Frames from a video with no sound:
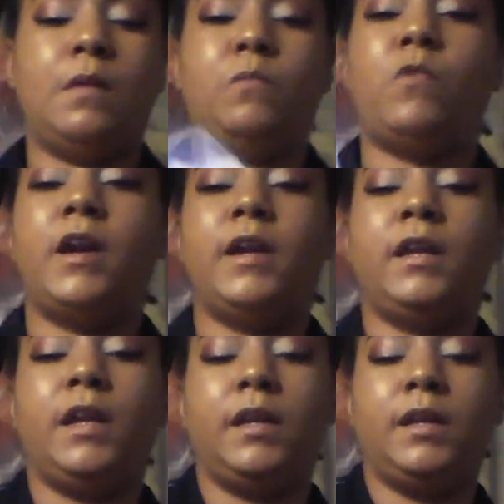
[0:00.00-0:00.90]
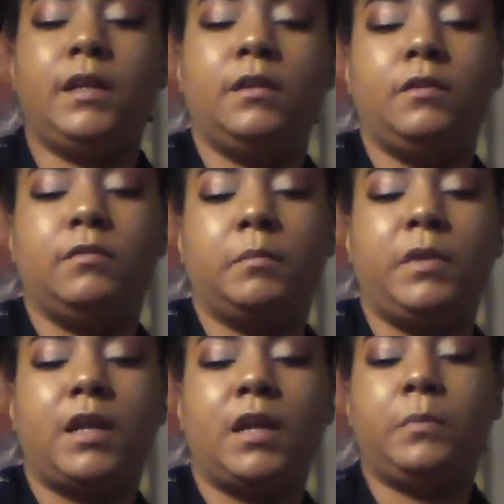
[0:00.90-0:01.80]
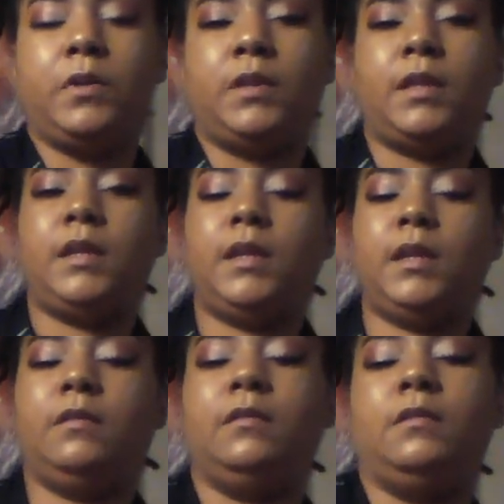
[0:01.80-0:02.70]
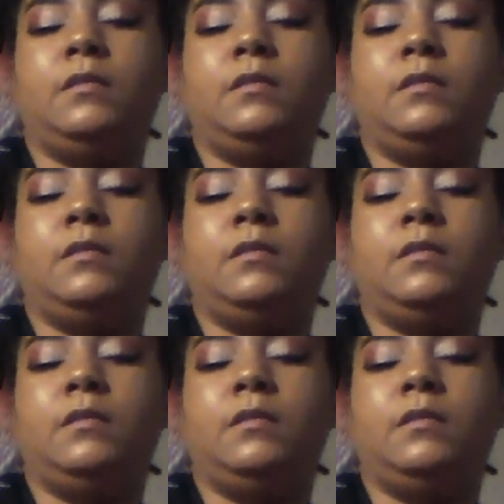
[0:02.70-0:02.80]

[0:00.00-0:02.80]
I'm right-handed. Oh, let me not put that down.